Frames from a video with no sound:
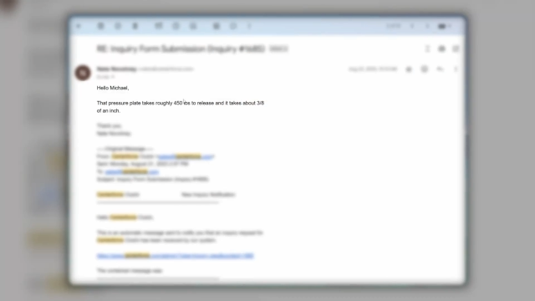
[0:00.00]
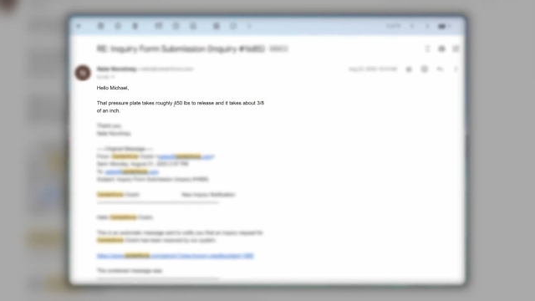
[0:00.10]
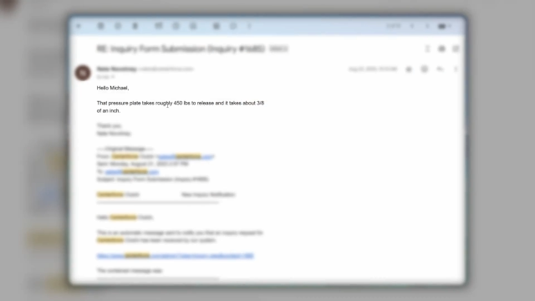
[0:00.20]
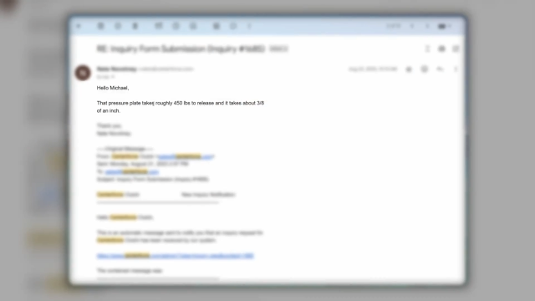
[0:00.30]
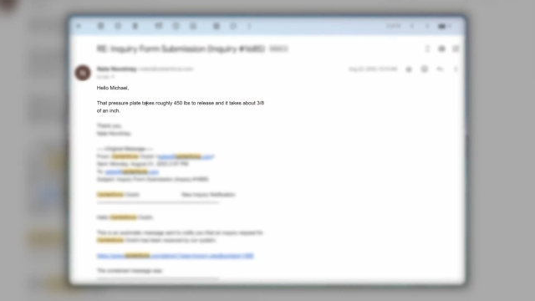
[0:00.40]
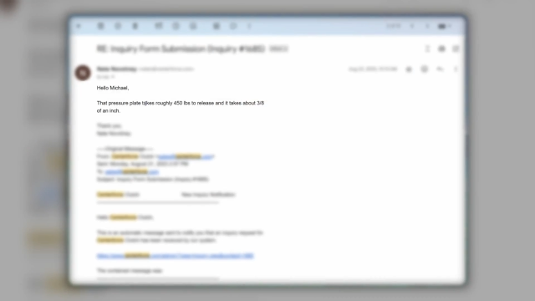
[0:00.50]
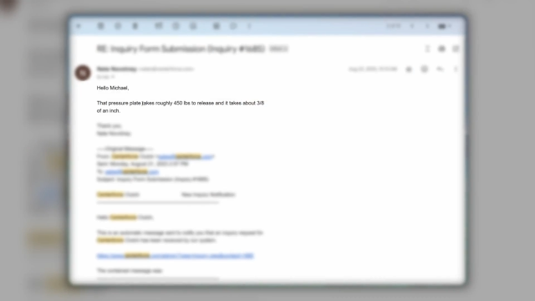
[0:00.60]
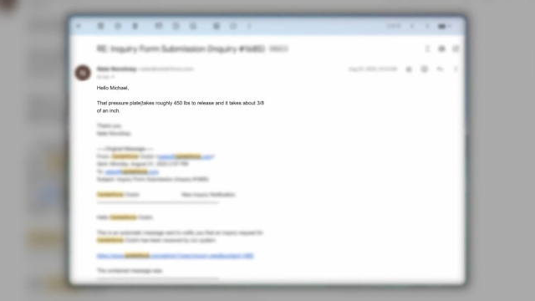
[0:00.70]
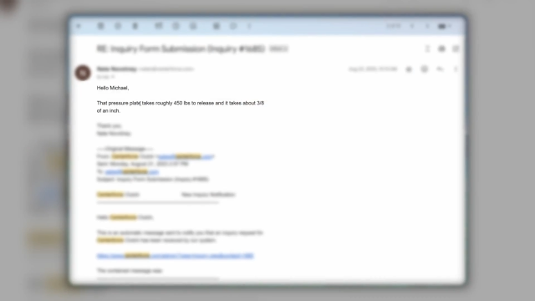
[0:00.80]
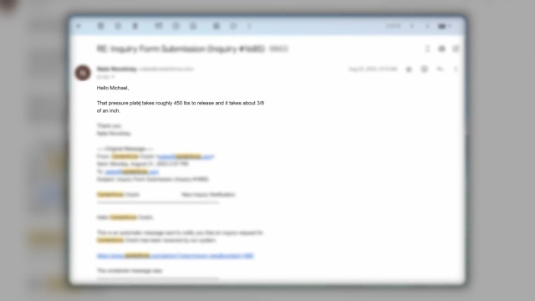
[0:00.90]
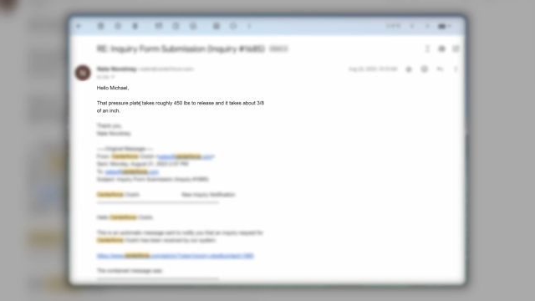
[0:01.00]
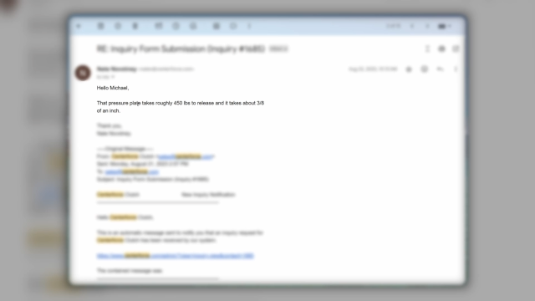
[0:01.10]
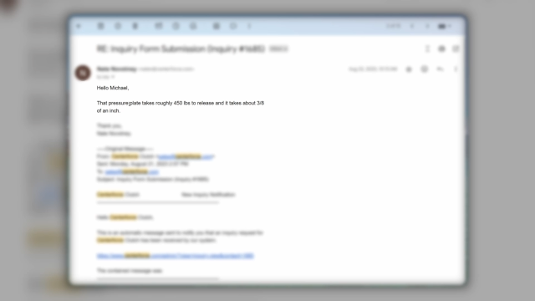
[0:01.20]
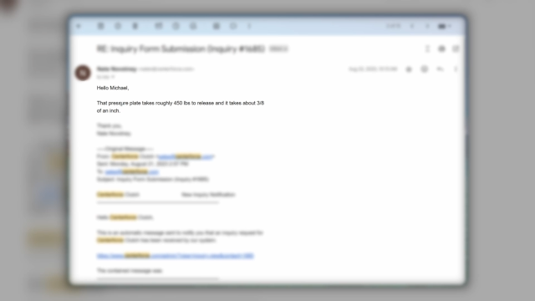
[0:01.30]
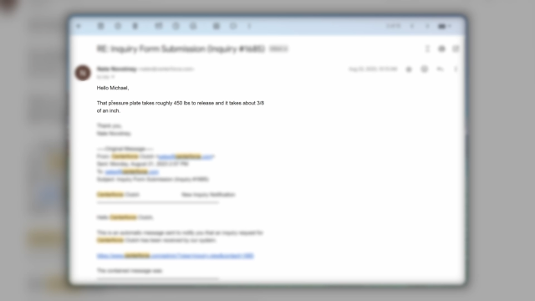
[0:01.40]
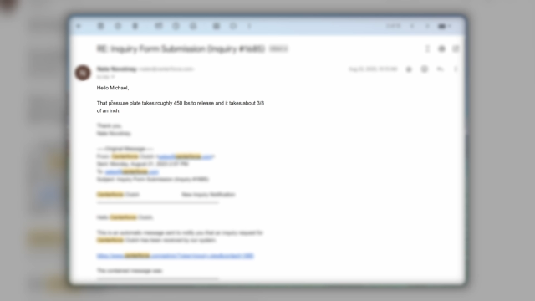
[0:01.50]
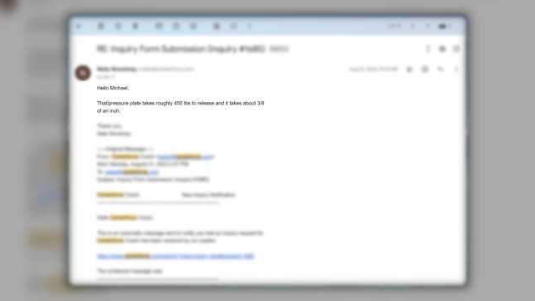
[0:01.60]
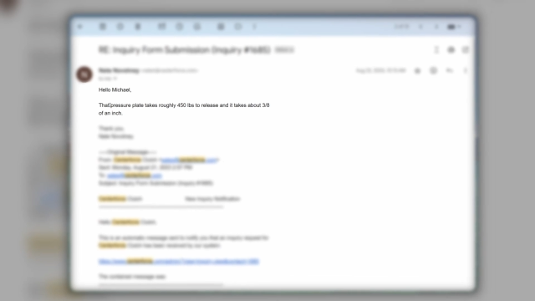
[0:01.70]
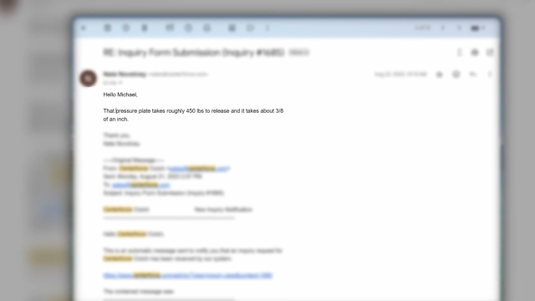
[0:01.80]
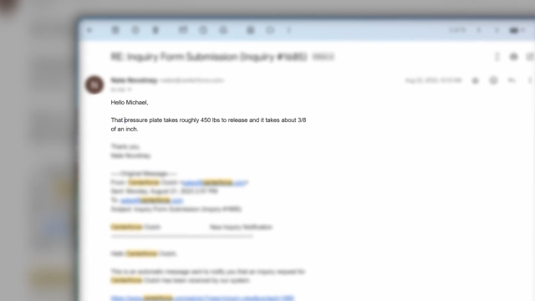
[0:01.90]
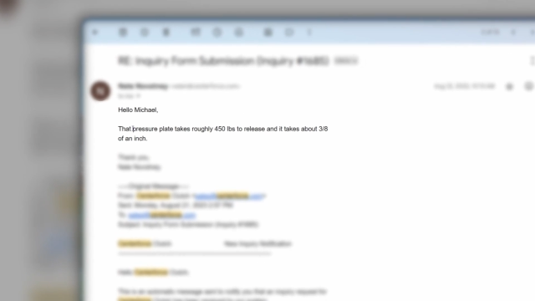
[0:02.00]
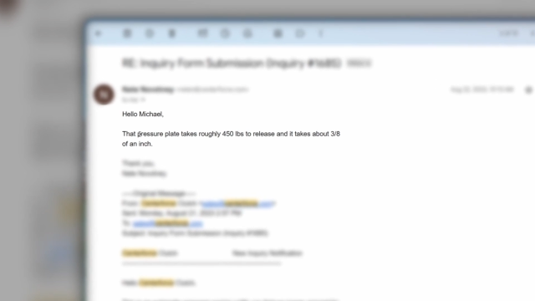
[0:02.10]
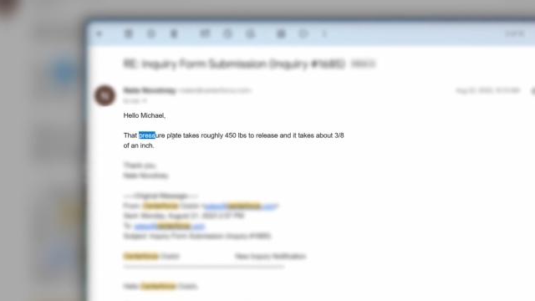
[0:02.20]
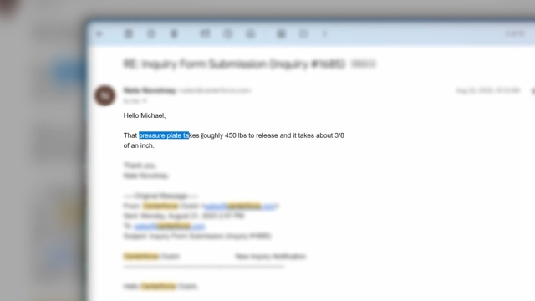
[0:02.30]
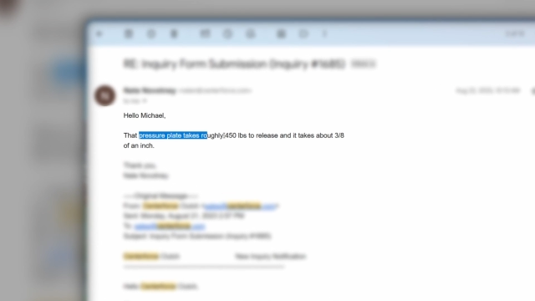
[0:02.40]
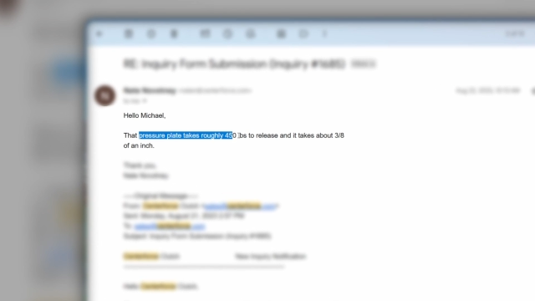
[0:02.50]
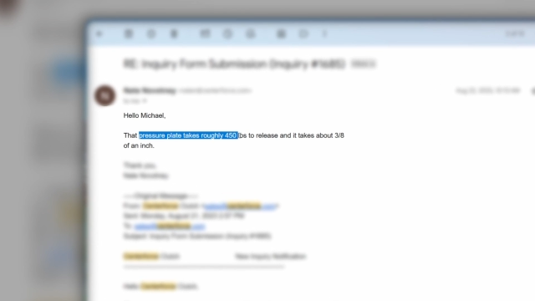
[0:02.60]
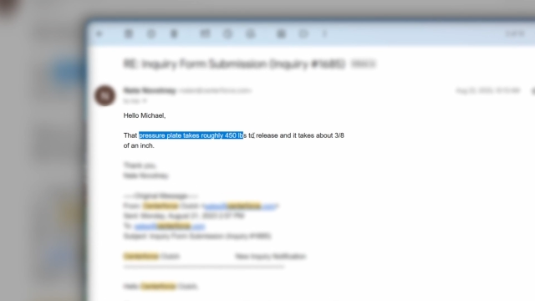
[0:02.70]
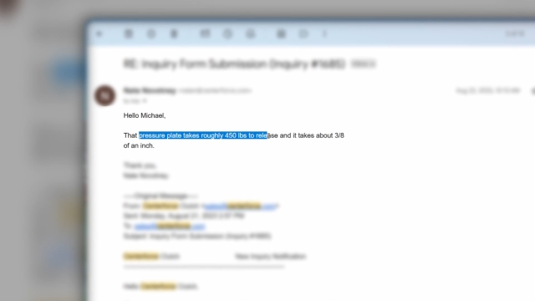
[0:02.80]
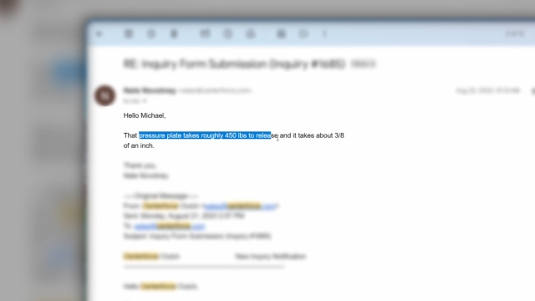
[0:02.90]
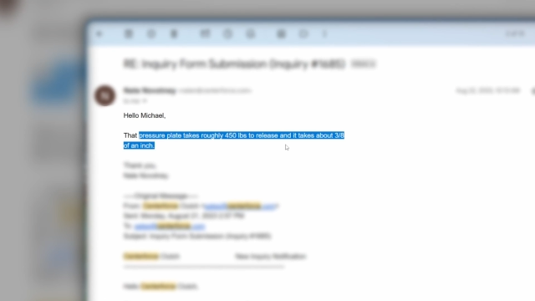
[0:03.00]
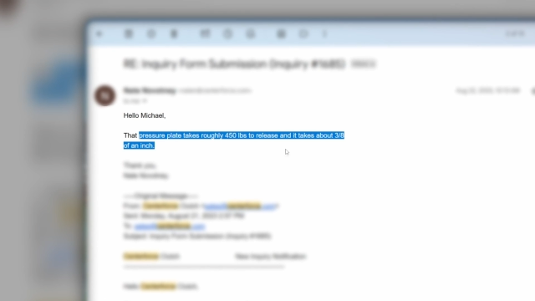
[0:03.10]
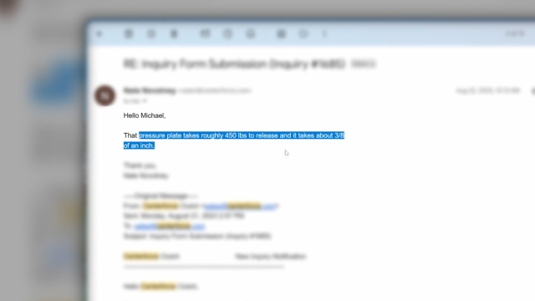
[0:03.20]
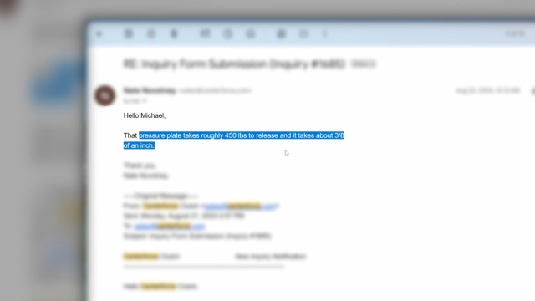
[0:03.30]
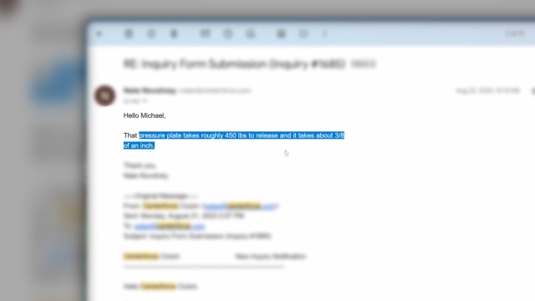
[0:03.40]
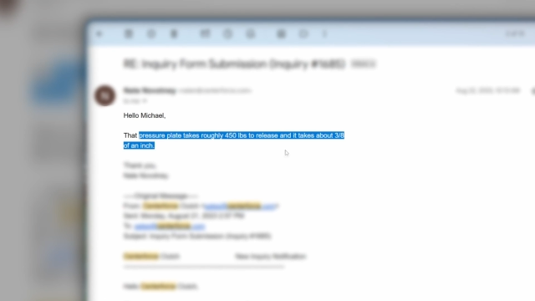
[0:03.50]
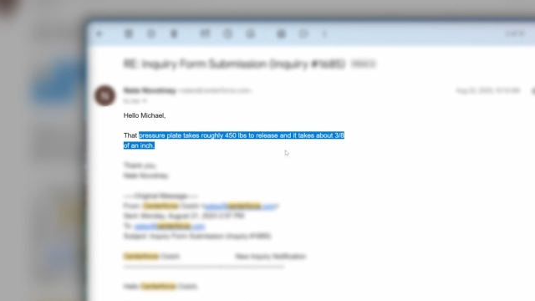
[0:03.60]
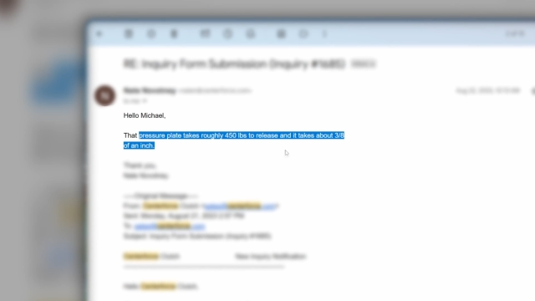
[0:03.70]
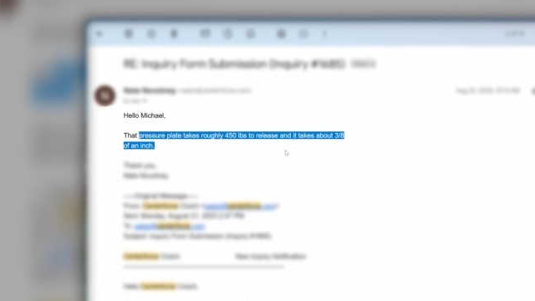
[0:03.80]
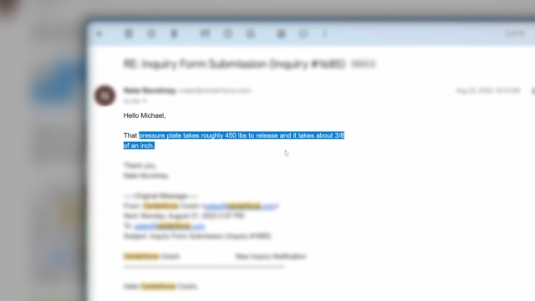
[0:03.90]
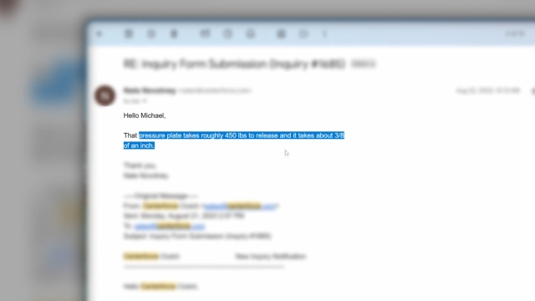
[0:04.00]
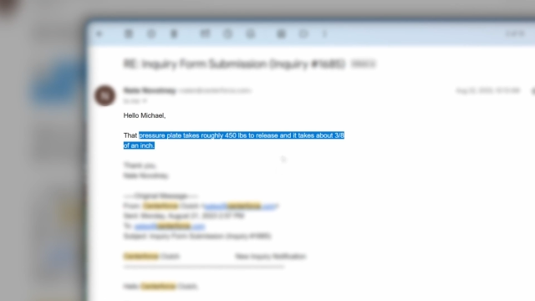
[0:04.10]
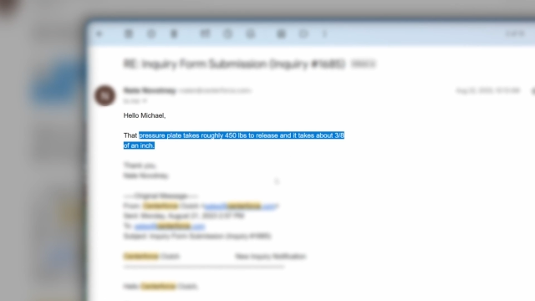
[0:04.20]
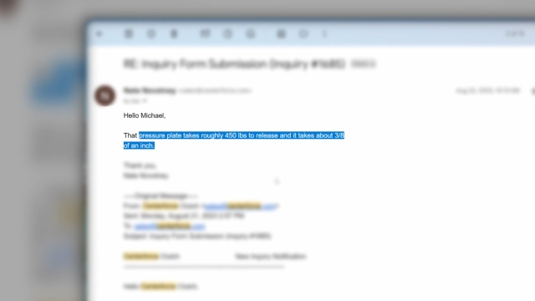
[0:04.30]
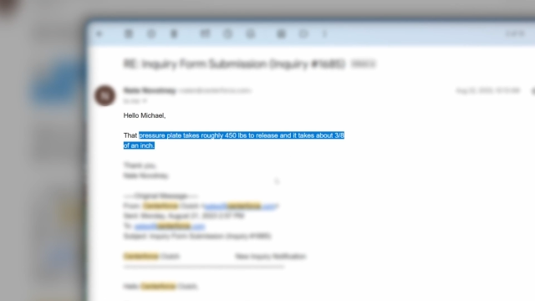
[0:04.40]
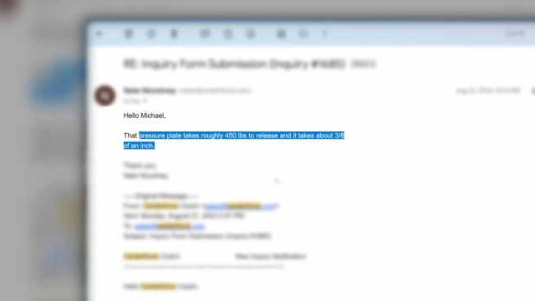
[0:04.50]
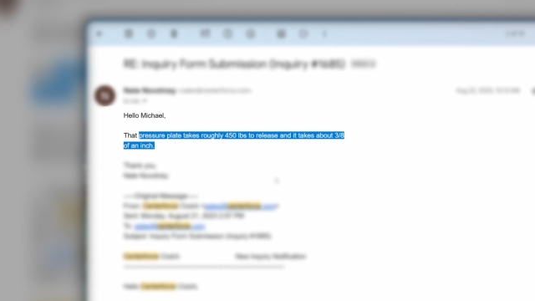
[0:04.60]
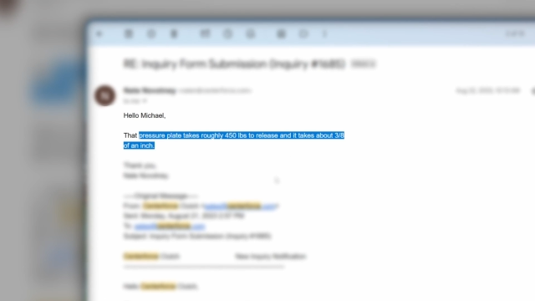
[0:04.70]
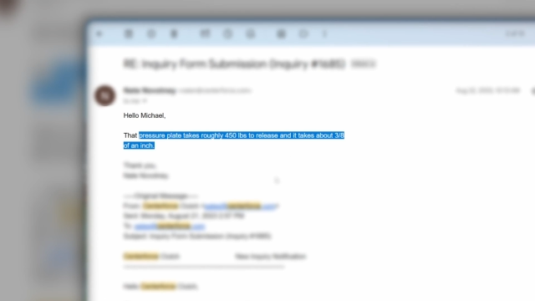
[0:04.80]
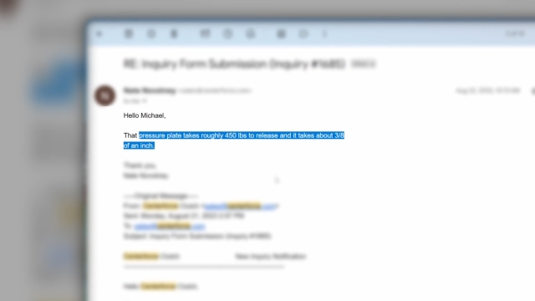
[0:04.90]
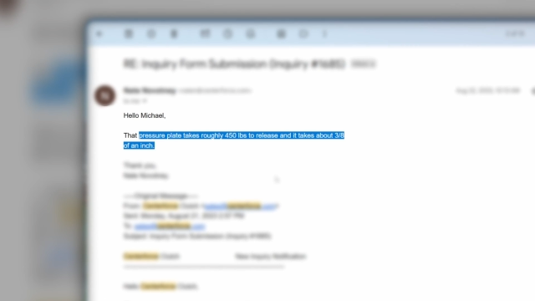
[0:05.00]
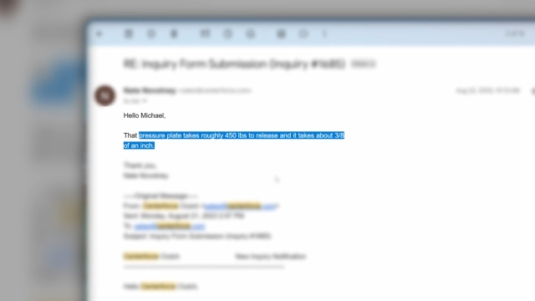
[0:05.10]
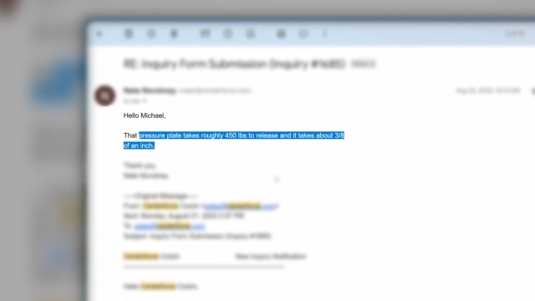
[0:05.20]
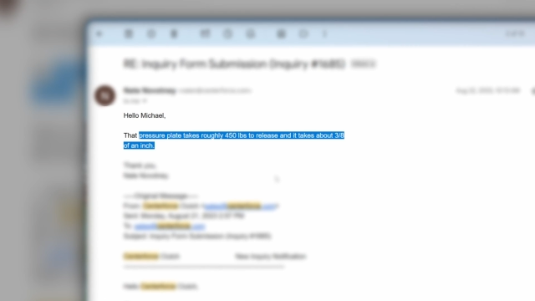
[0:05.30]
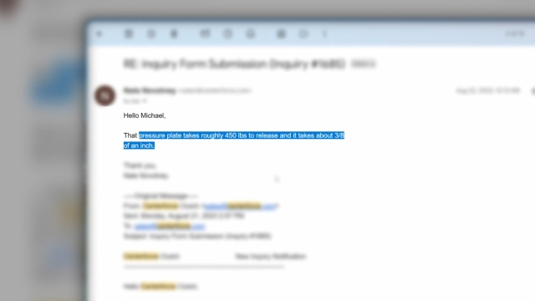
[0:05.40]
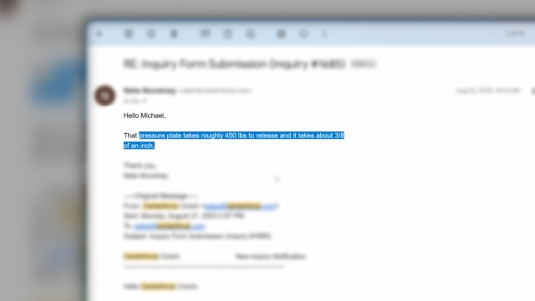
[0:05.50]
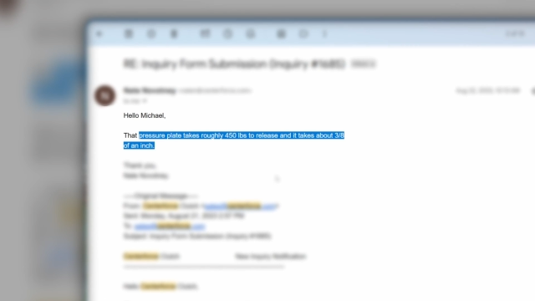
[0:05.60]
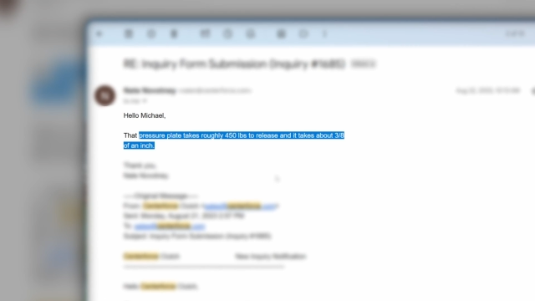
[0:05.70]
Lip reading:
Nobody's mouth can be seen.